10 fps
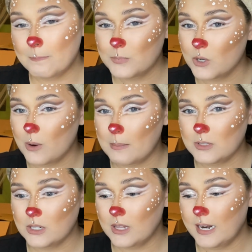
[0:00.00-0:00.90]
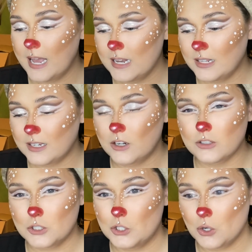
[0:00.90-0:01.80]
So I'm just glad I had like
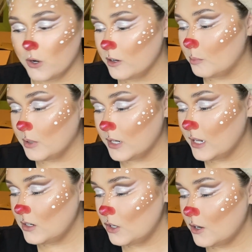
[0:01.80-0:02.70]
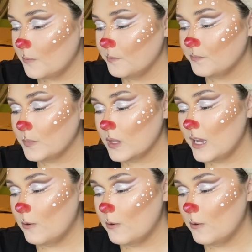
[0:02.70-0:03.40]
another jar to put it in, you know? I